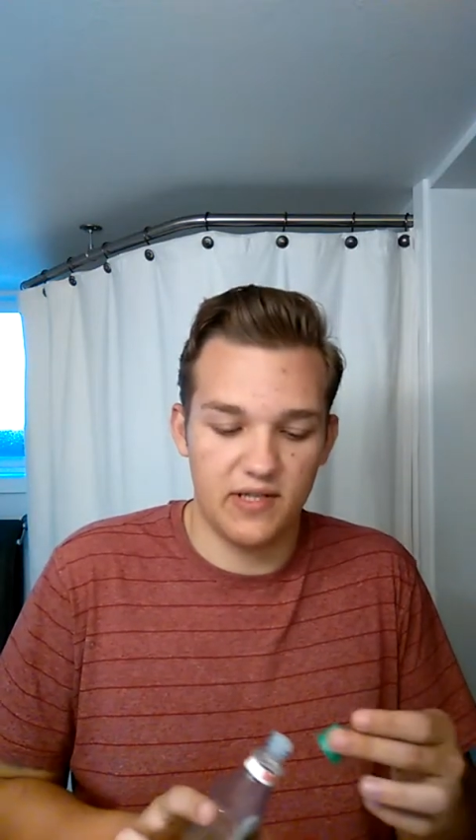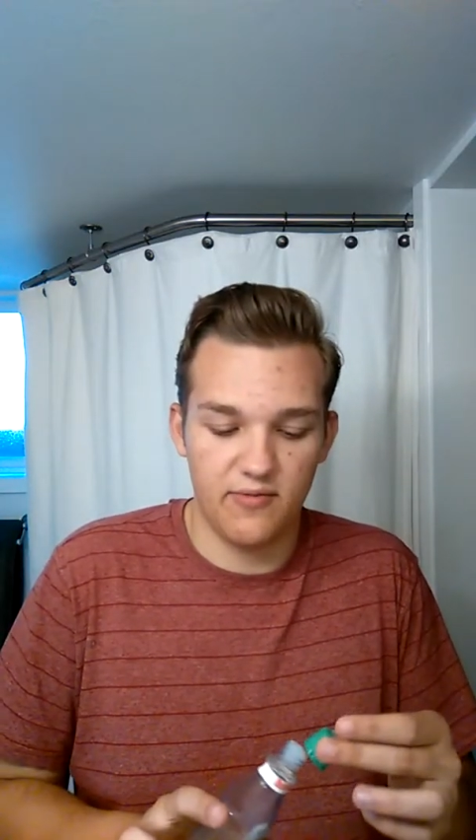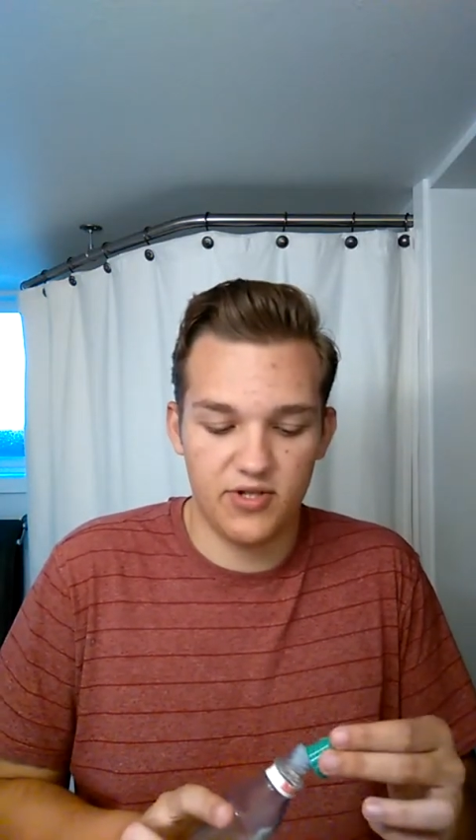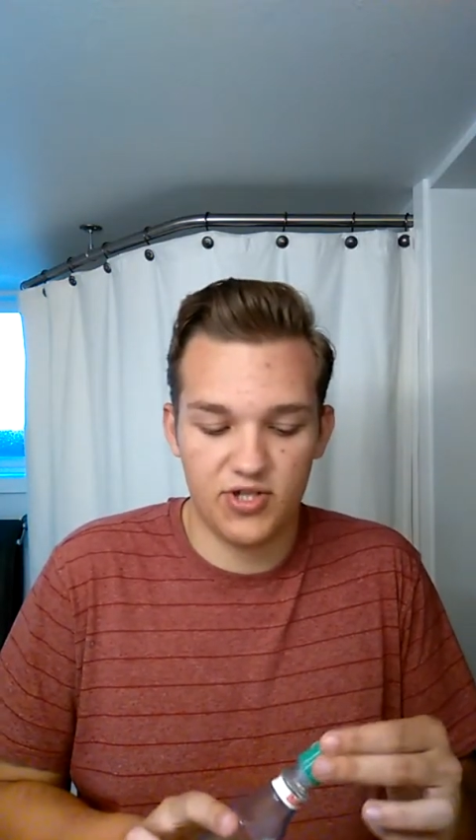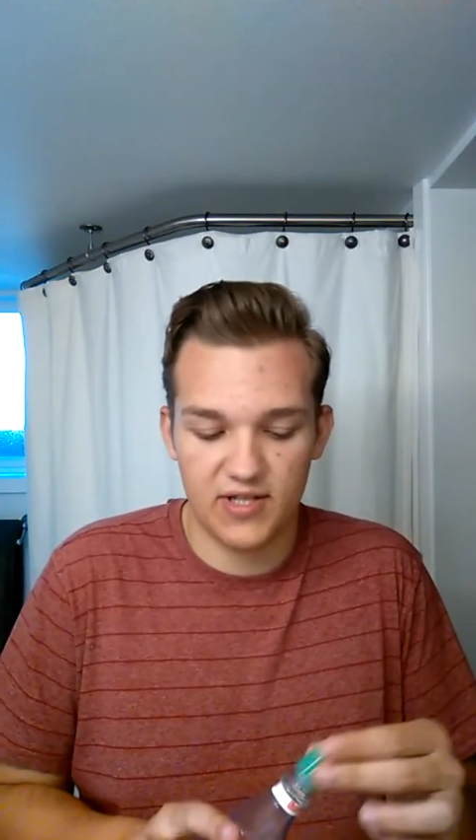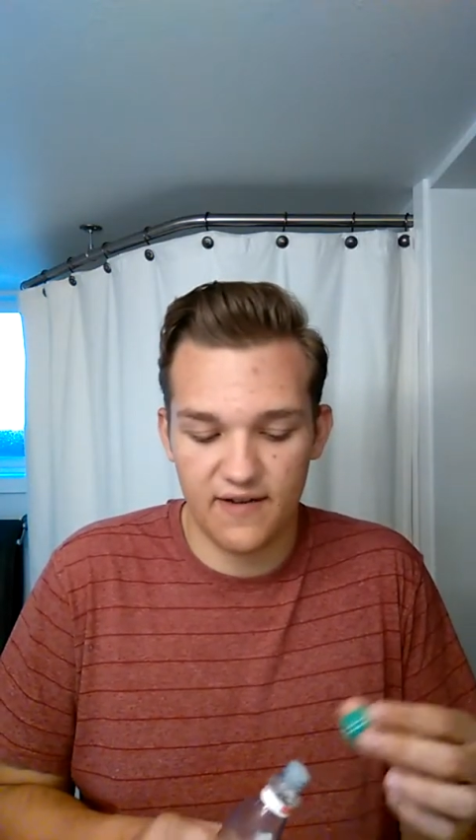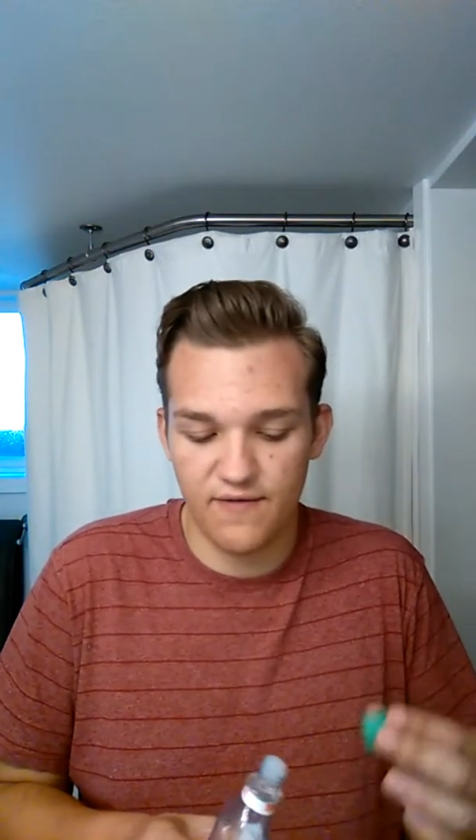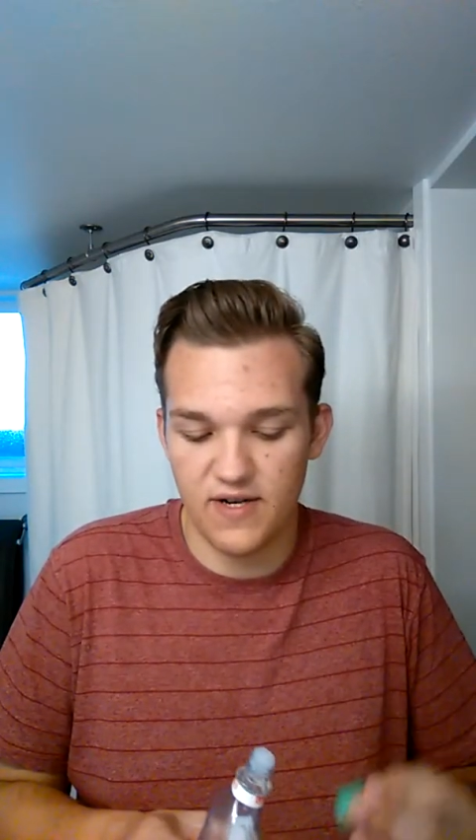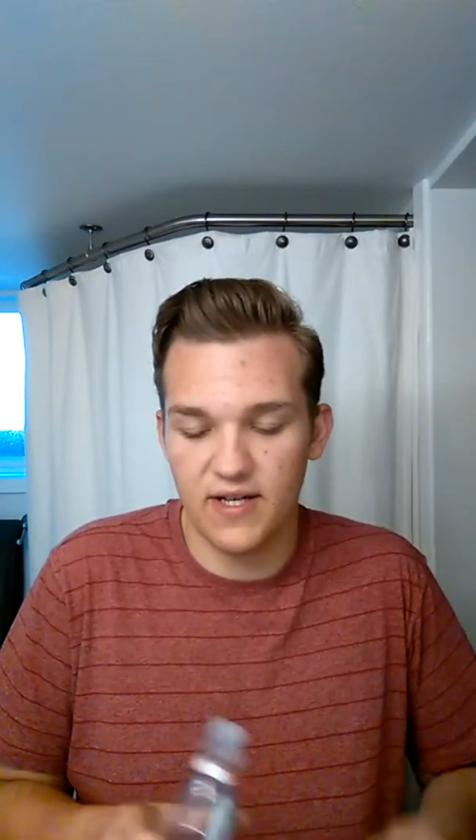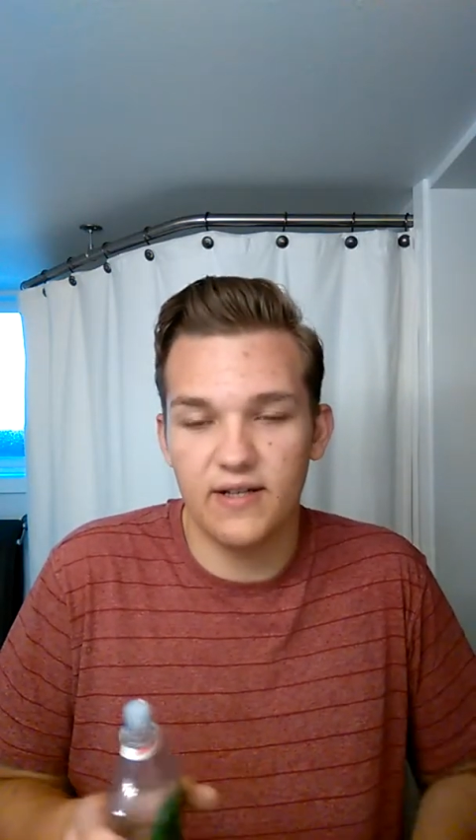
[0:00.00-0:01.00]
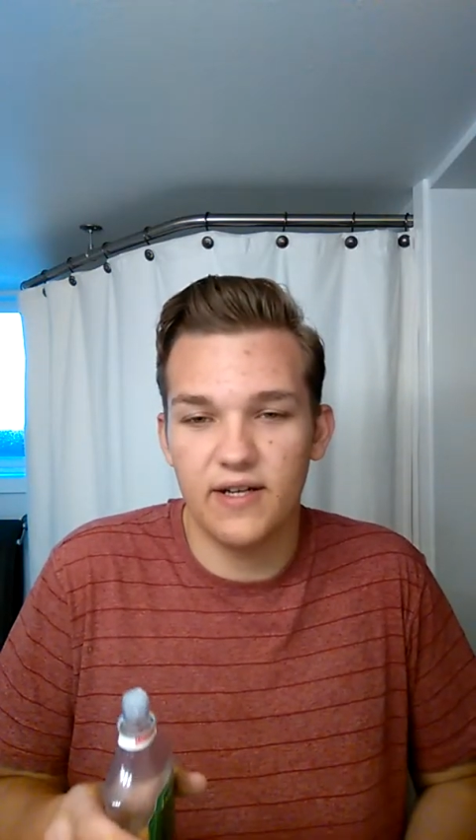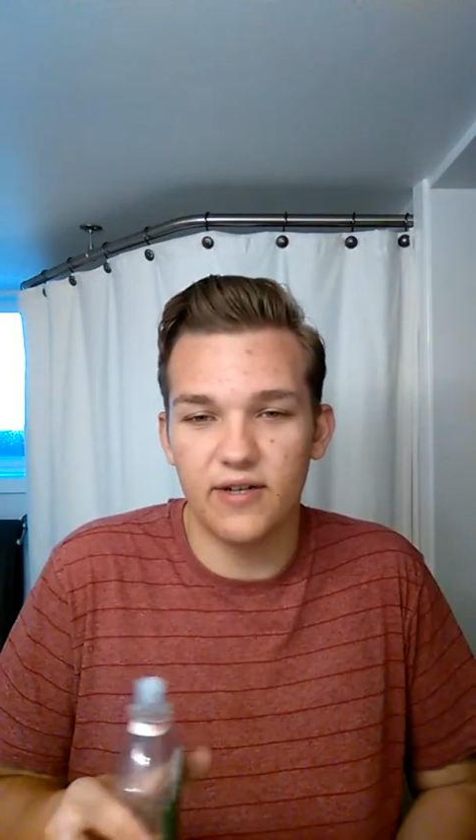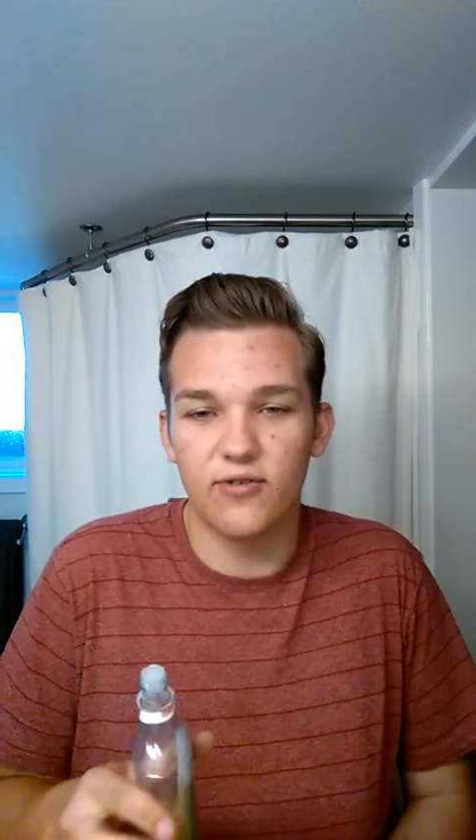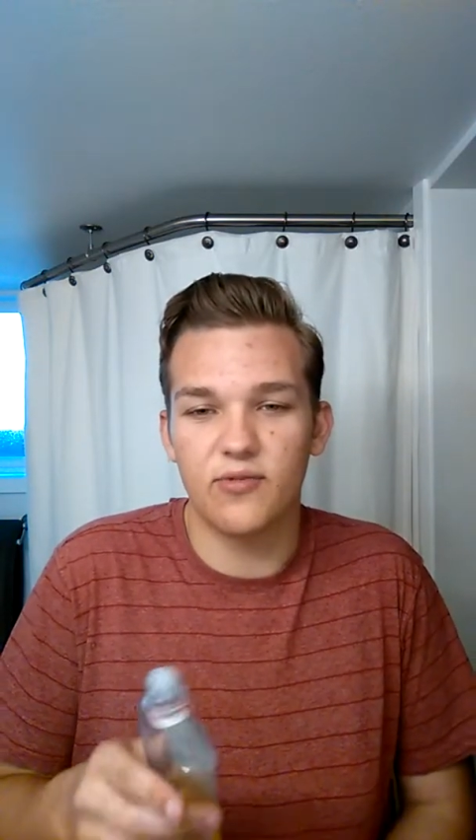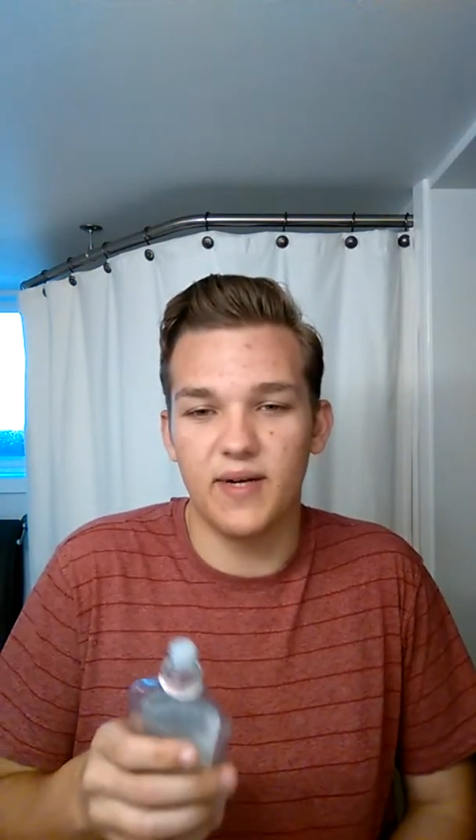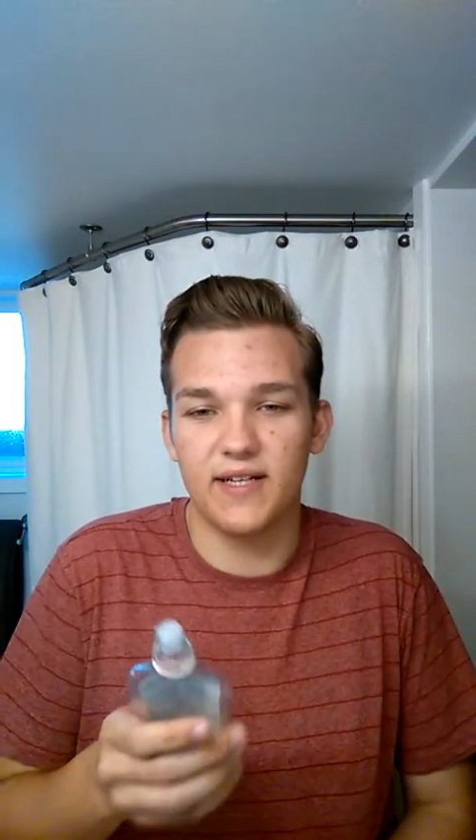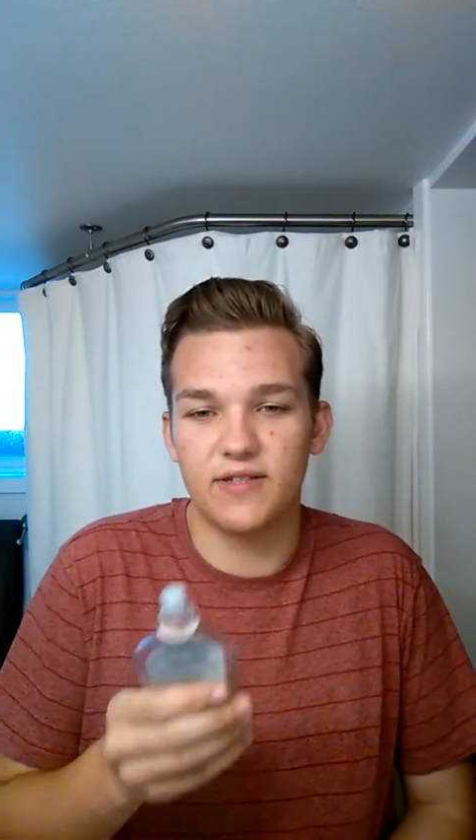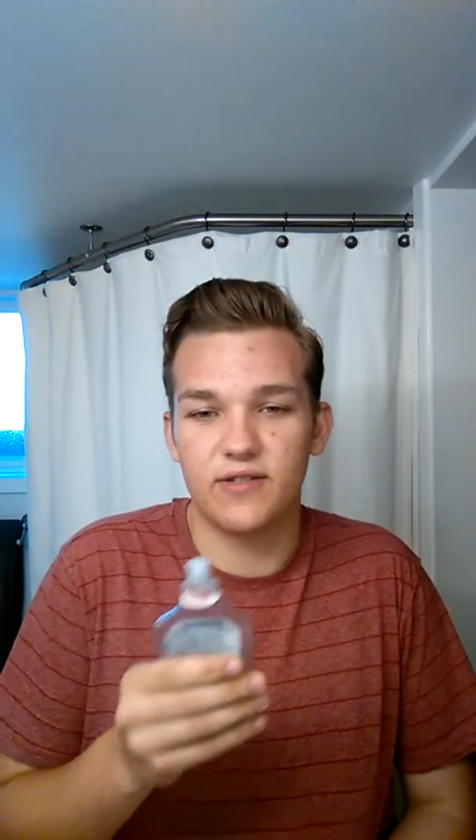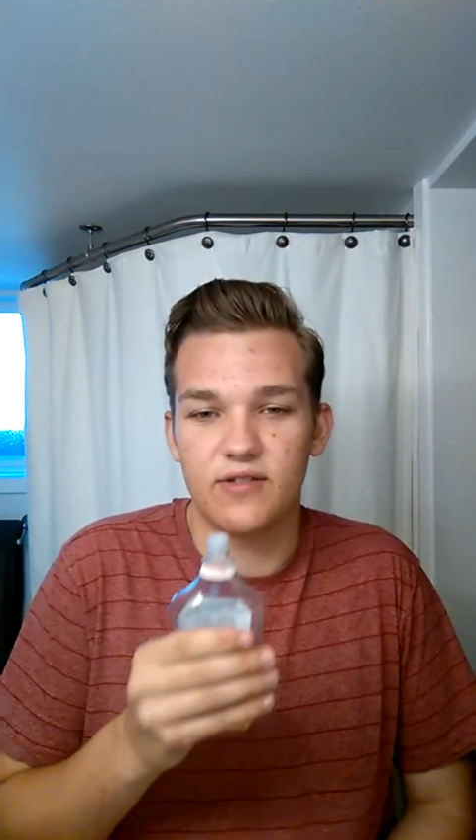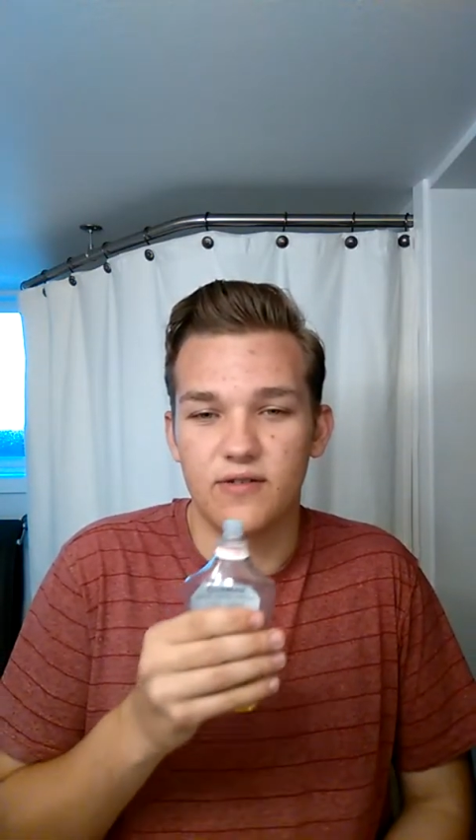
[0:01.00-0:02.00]
it was just like vanilla and oak
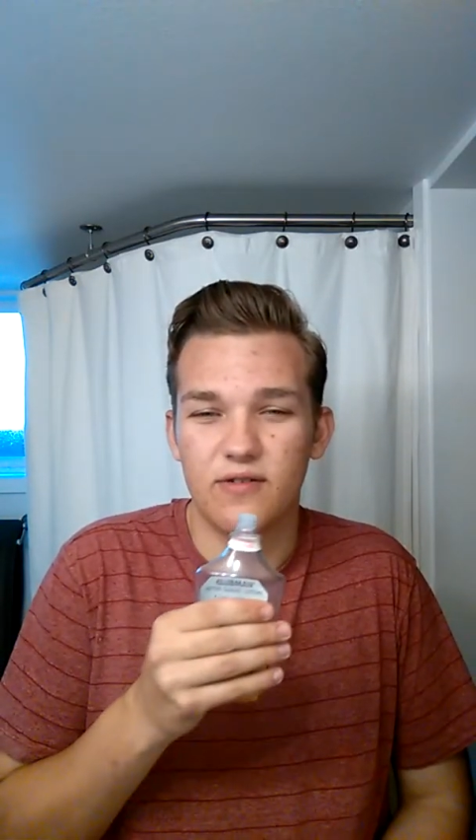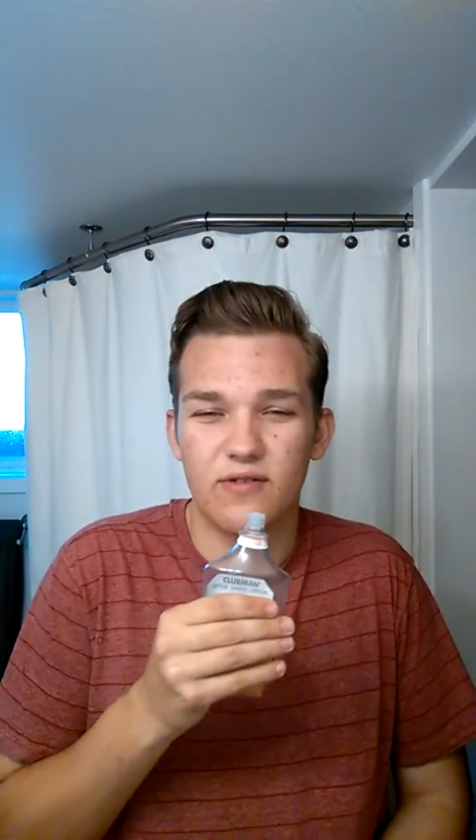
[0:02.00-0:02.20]
moss.